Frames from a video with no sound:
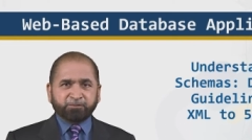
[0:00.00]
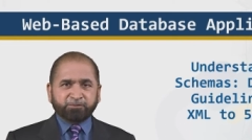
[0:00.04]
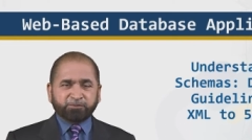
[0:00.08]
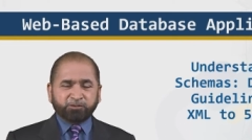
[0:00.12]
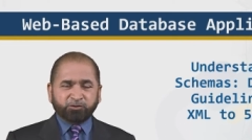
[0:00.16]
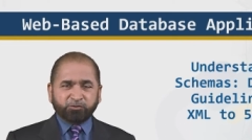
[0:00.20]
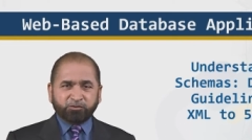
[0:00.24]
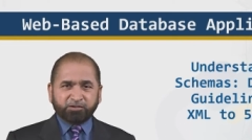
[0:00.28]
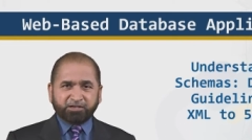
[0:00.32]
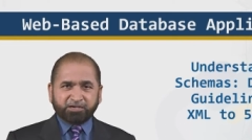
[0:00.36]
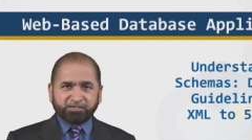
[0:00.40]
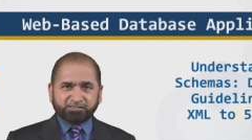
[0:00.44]

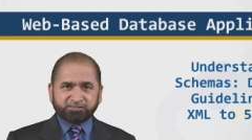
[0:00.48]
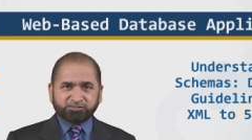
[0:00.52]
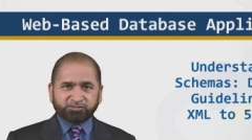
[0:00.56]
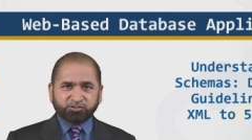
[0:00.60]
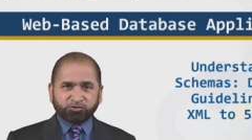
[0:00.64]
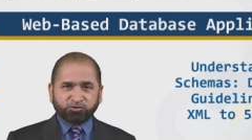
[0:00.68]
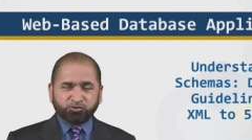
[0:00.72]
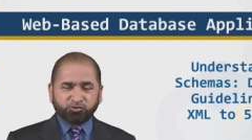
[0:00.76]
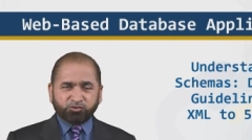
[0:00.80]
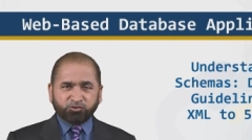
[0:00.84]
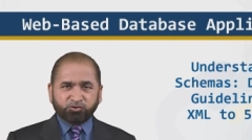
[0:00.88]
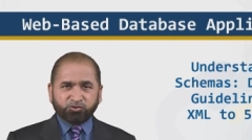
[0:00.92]
Now let's
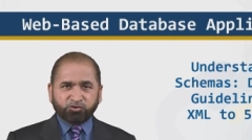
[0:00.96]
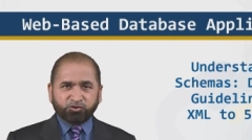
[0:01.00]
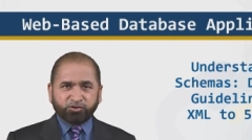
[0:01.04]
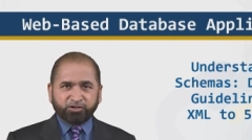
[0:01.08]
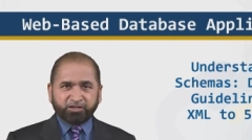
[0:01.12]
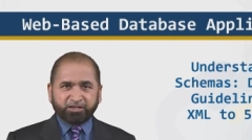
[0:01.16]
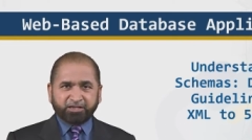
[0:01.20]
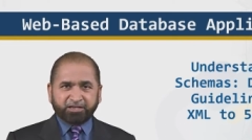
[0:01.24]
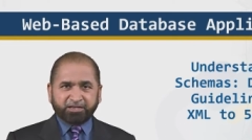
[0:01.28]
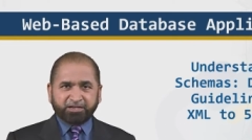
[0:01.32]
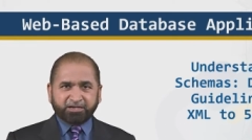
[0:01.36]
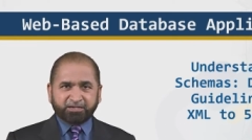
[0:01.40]

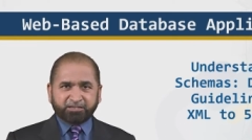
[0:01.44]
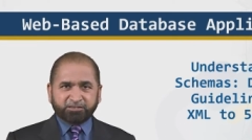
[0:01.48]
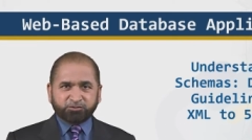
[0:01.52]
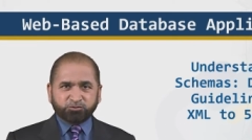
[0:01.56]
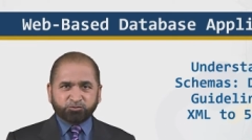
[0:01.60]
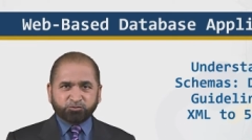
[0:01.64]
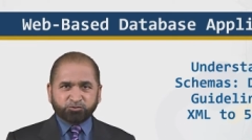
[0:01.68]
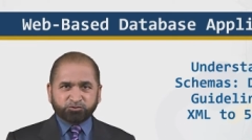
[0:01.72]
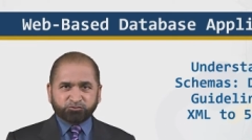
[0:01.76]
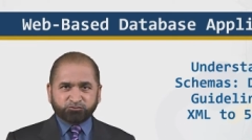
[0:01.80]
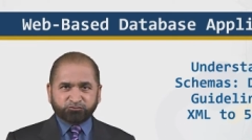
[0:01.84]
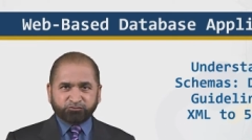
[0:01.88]
go at
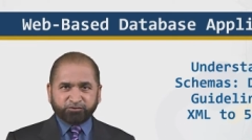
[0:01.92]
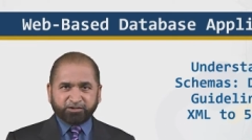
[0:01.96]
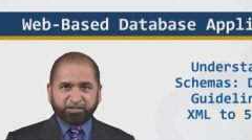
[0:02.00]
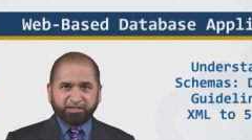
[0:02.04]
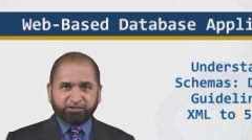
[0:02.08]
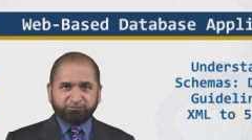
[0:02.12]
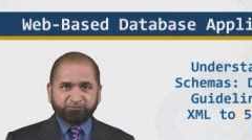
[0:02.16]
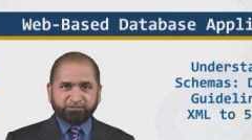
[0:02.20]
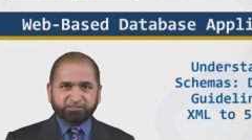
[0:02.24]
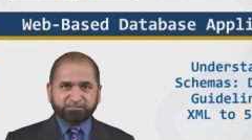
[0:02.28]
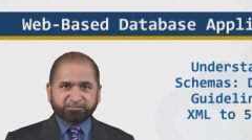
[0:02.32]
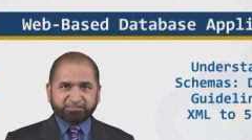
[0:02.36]
those
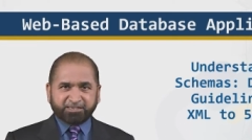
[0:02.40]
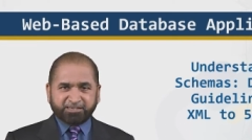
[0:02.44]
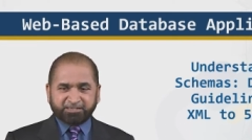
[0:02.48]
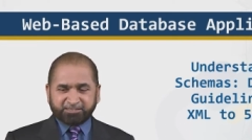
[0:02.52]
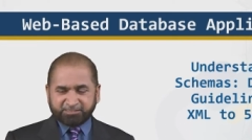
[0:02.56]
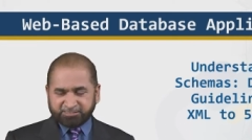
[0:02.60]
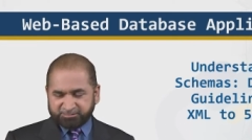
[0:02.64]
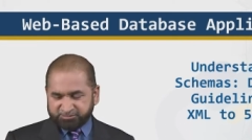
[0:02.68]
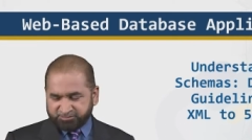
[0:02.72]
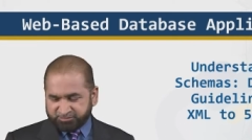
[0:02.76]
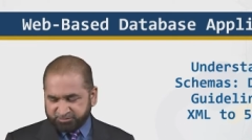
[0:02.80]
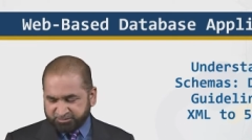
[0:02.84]
five
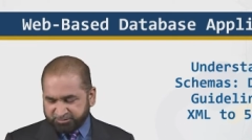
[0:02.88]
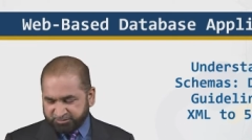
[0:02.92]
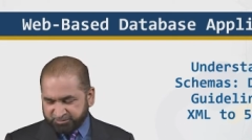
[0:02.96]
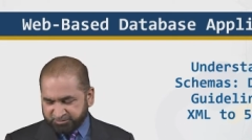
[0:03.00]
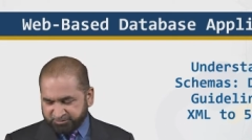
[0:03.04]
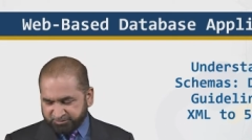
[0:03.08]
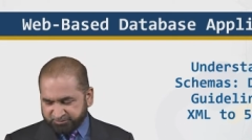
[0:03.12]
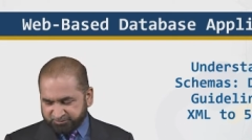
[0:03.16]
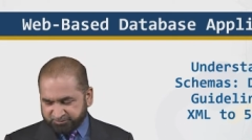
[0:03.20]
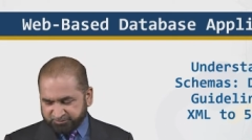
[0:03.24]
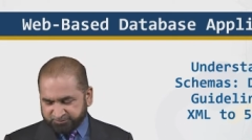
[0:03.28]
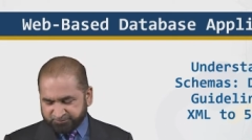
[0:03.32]
design
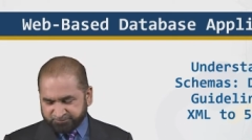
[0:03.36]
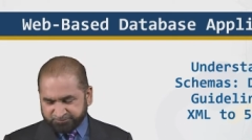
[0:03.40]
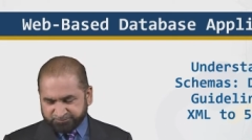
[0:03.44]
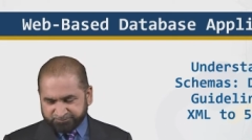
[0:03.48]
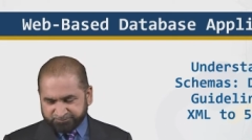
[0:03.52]
considerations.